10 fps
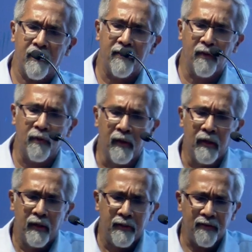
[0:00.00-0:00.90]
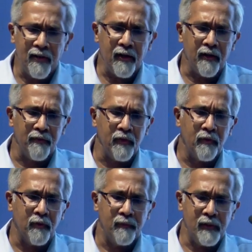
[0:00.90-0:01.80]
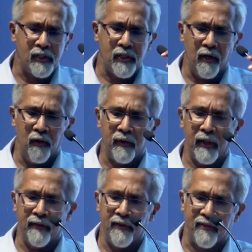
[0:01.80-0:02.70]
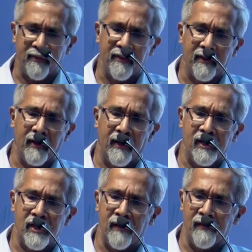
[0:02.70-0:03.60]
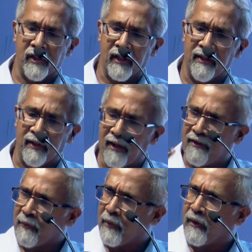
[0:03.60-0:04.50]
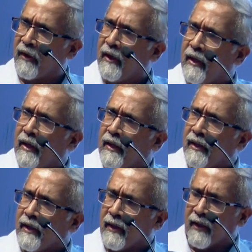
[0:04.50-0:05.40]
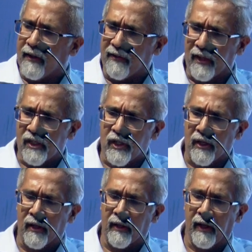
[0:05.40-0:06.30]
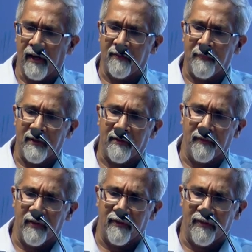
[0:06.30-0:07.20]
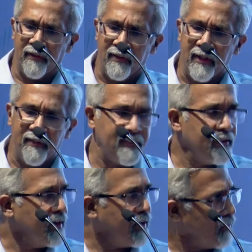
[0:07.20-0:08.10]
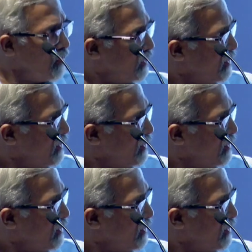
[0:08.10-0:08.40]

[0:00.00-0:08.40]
So this little review which looked at this condition, and which again tells you about the essential aspects of this disease, and you know